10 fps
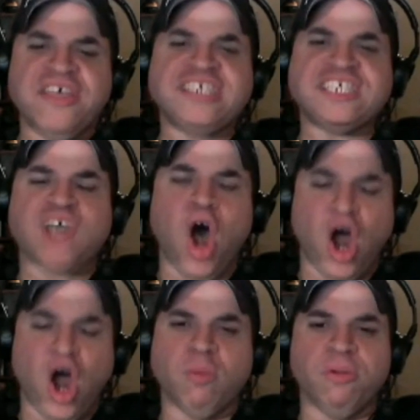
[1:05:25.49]
This is
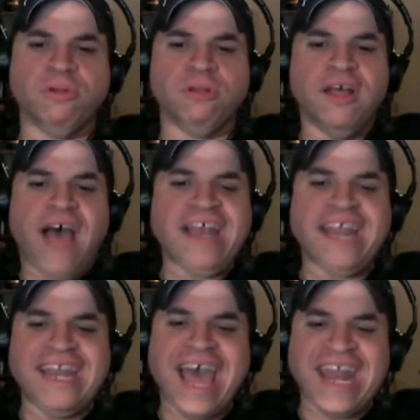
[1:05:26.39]
horrible. I
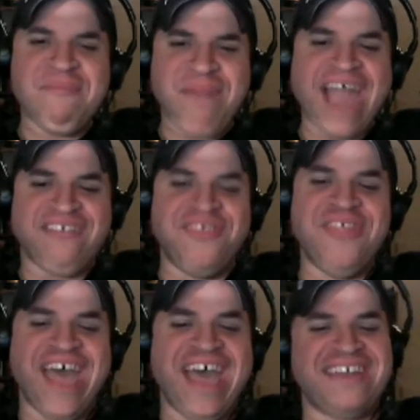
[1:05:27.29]
did not imagine
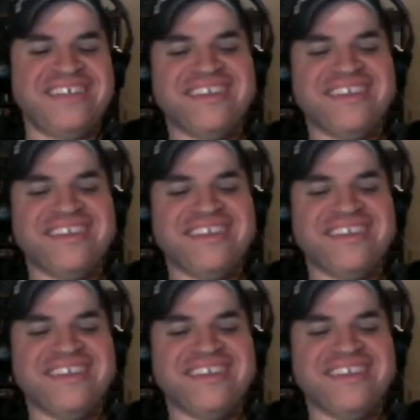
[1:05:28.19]
that.